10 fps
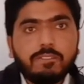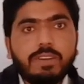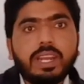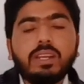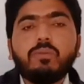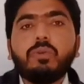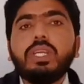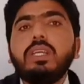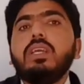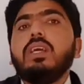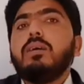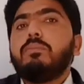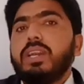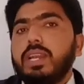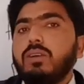When we
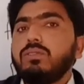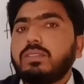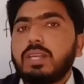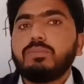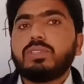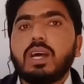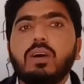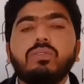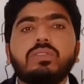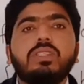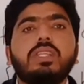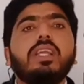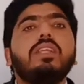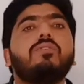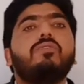pronounce some sounds,
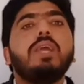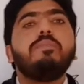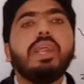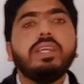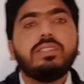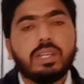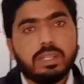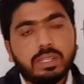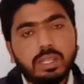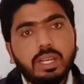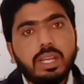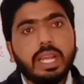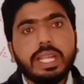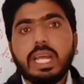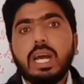there is vibration
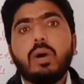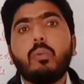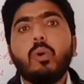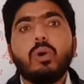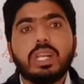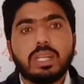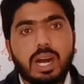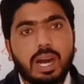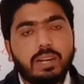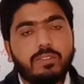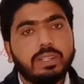in the vocal cord.